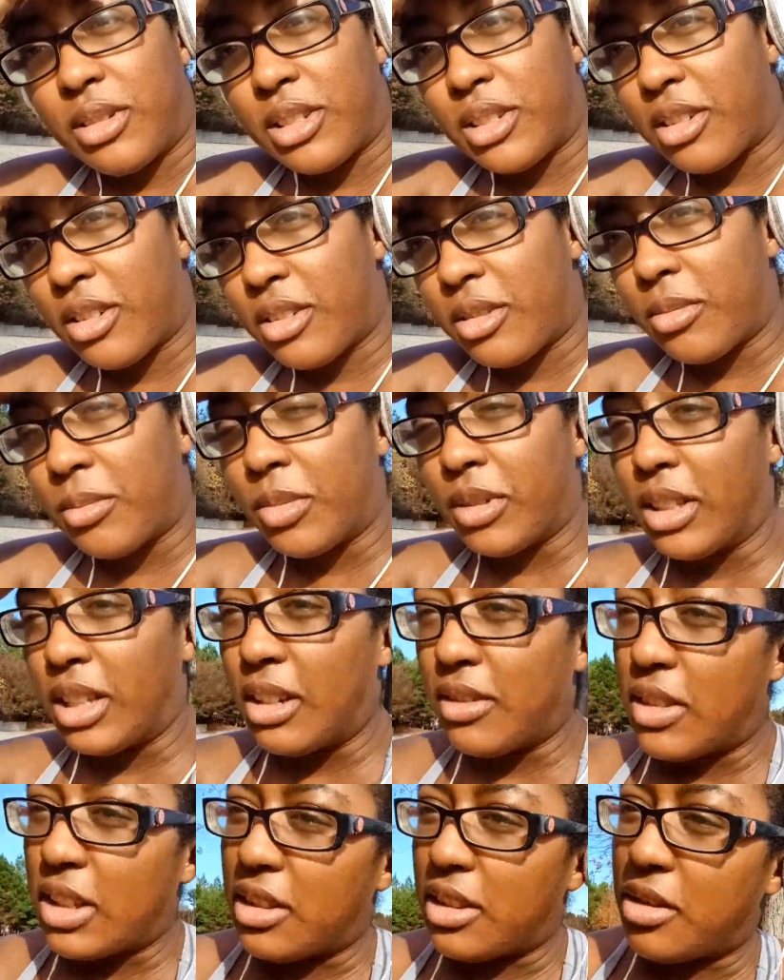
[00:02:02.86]
it's hard to
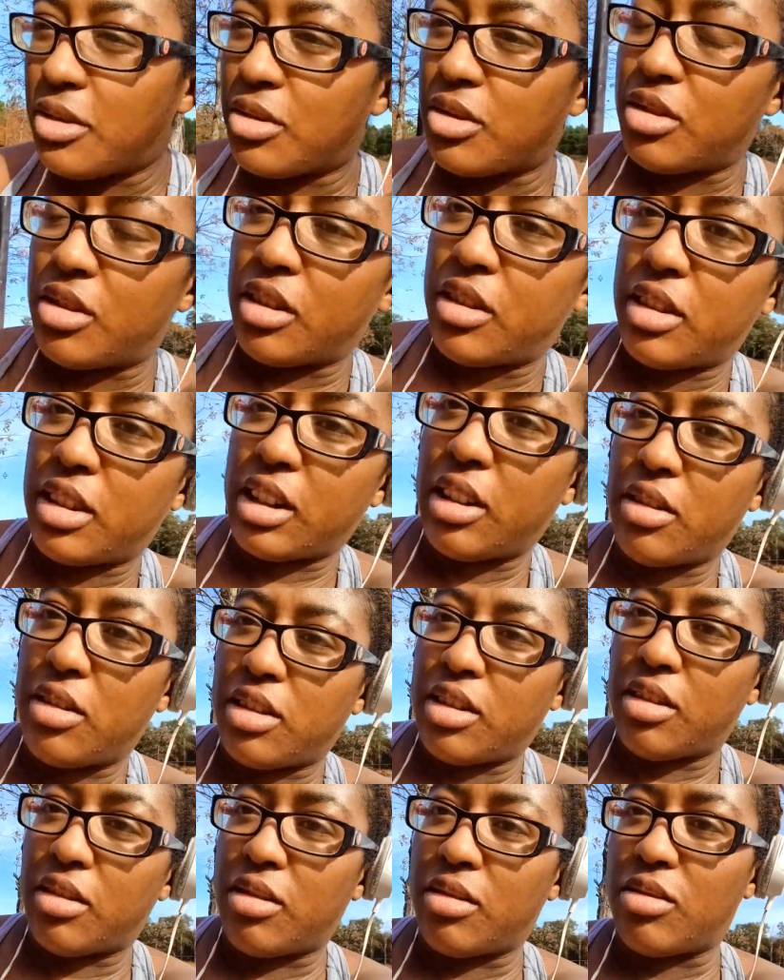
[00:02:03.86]
believe that there's nothing out
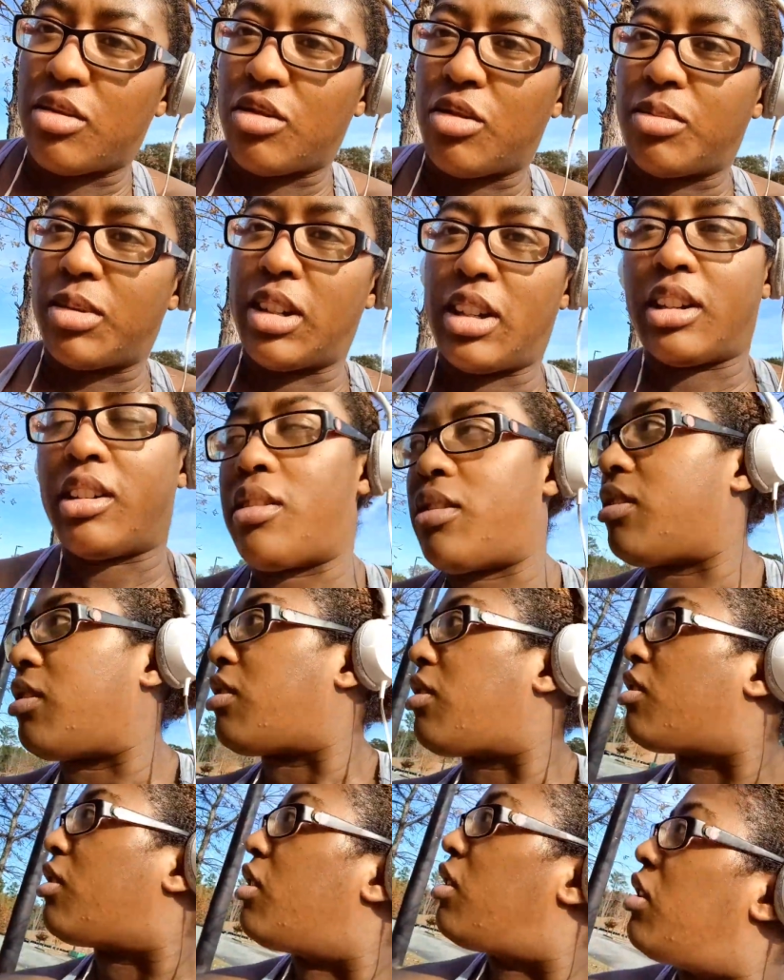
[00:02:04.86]
there. There's nobody out there.